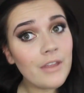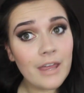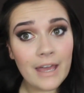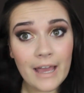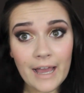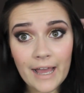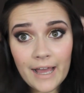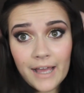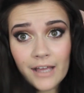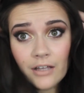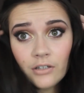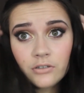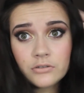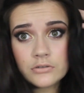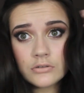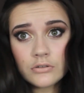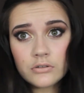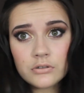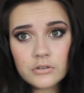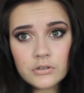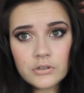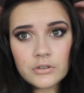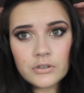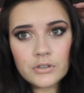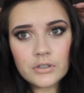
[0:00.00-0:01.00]
That
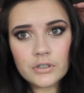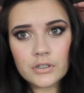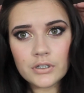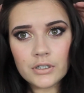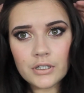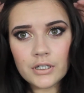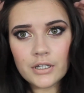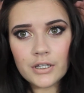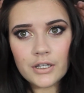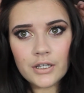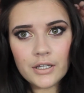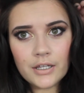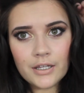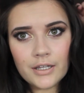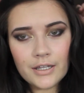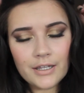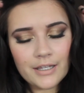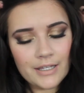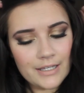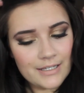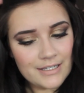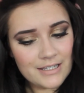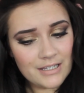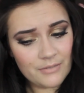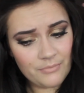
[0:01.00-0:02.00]

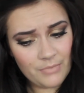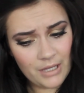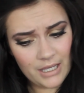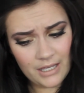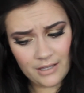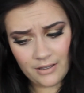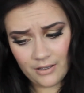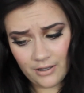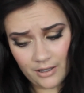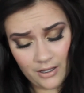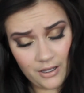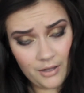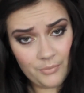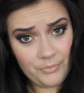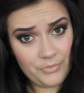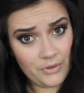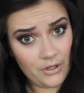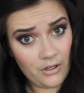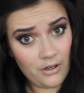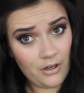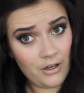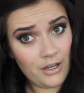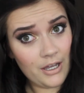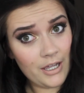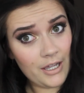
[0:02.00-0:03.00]
is the makeup
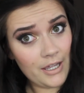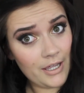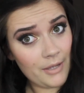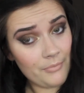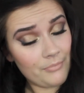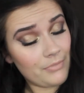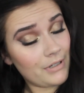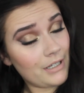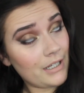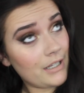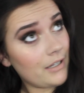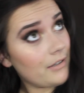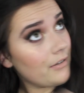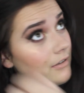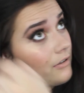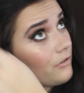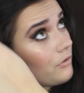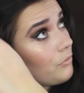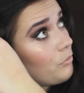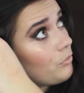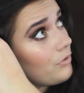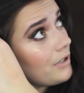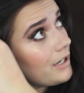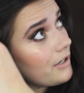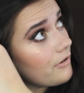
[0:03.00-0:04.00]
that I am planning
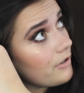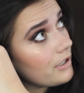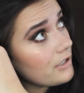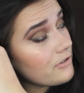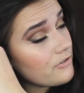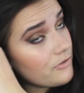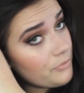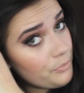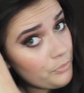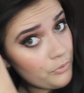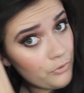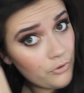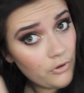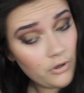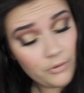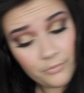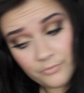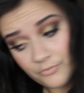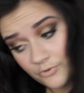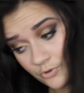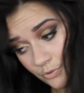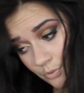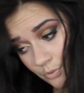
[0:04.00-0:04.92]
on wearing to prom